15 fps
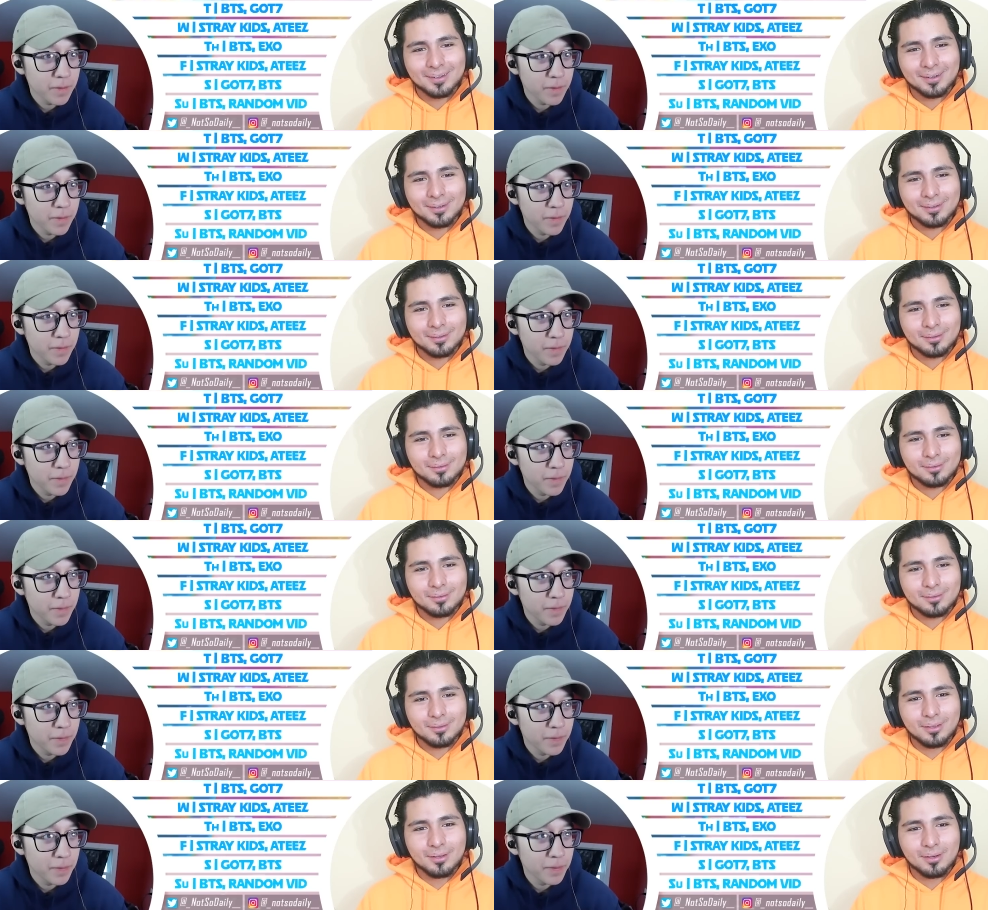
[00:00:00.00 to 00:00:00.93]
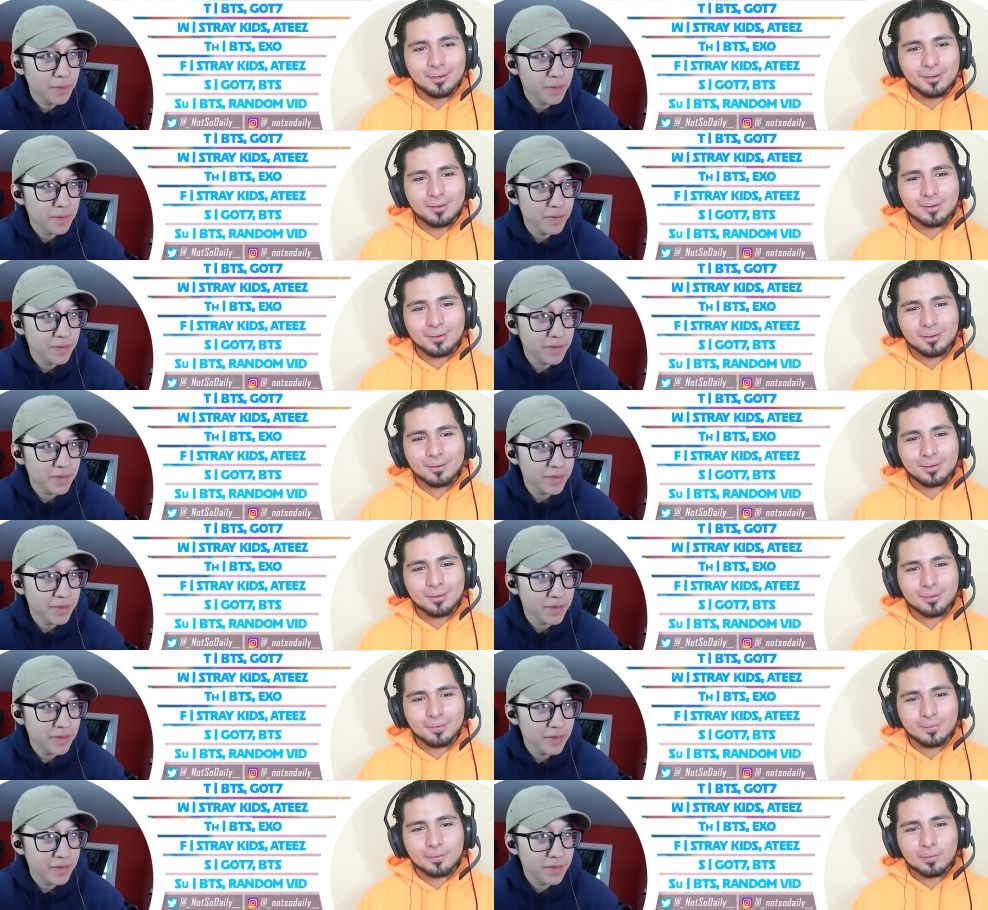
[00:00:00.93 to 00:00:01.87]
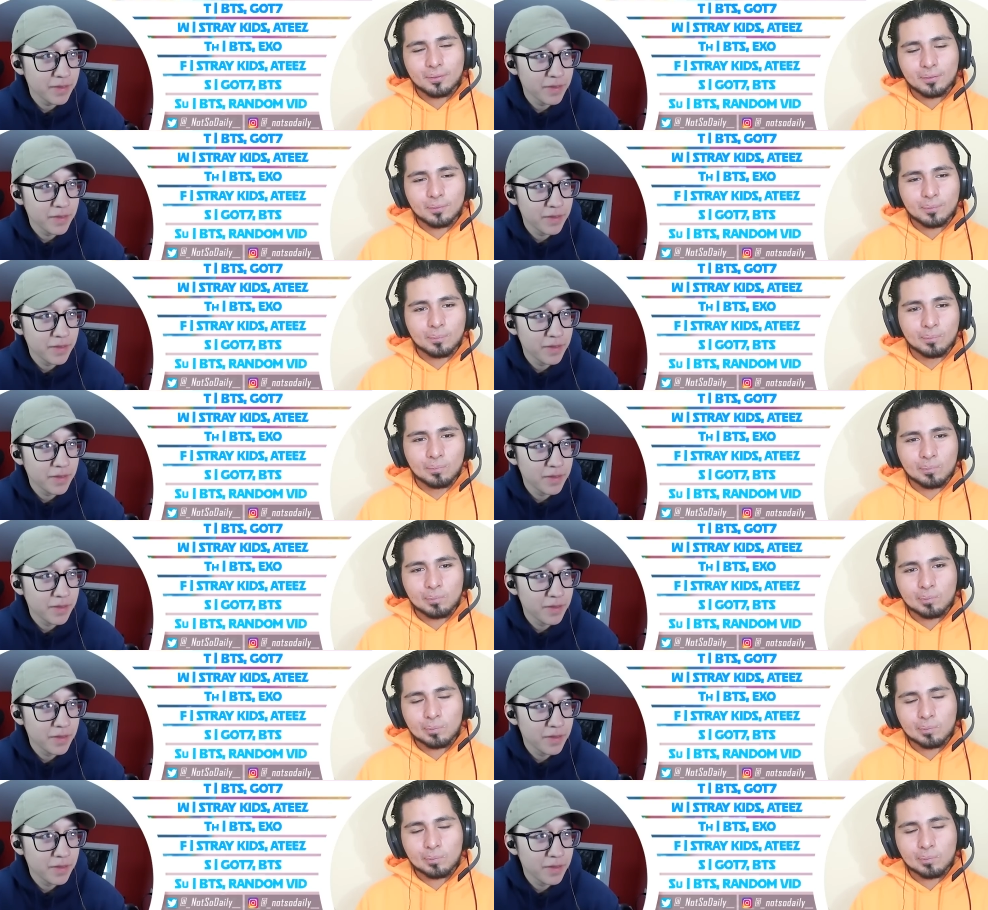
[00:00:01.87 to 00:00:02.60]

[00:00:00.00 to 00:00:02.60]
[no speech]